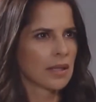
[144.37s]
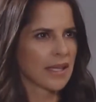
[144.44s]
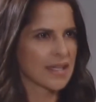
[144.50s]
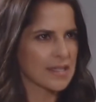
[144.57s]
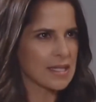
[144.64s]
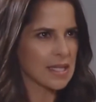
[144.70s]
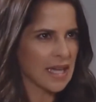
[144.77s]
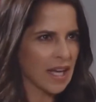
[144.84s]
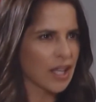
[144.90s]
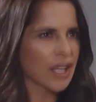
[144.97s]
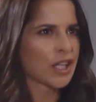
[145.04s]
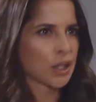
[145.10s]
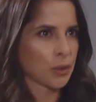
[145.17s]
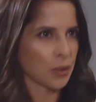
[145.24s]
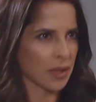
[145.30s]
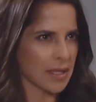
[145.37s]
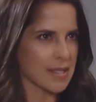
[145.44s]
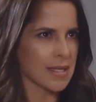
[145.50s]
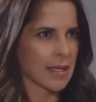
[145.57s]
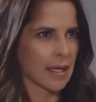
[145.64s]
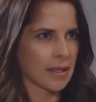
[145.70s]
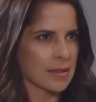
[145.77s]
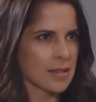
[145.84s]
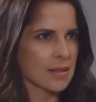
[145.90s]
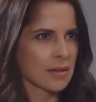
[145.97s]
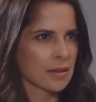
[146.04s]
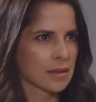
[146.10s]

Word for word: And it's killing you, isn't it?